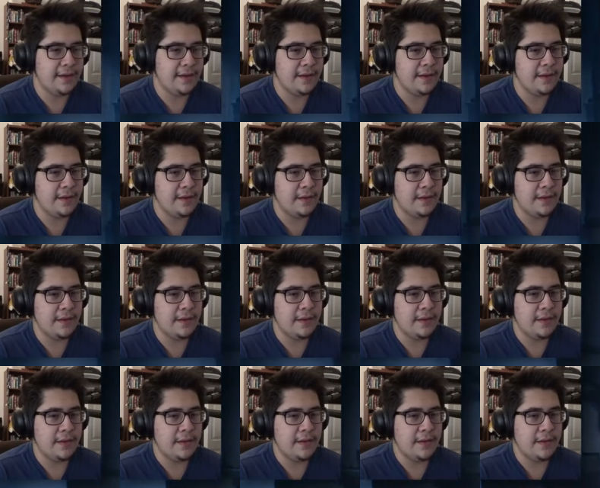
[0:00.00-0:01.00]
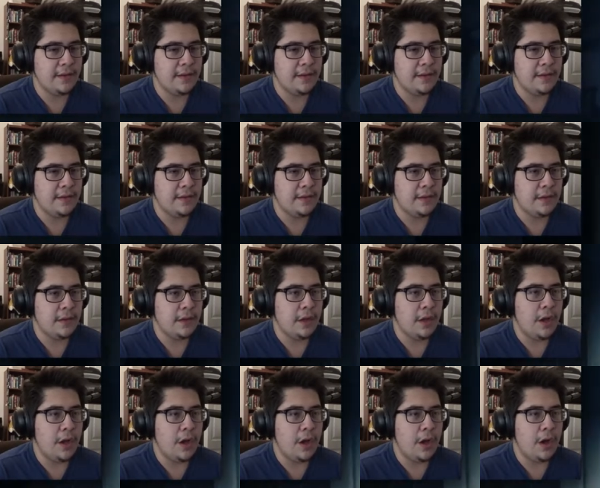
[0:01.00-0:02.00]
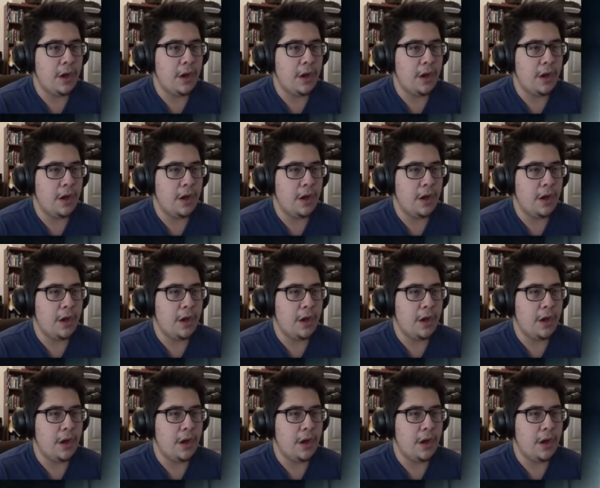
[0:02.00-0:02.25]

Nothing is said.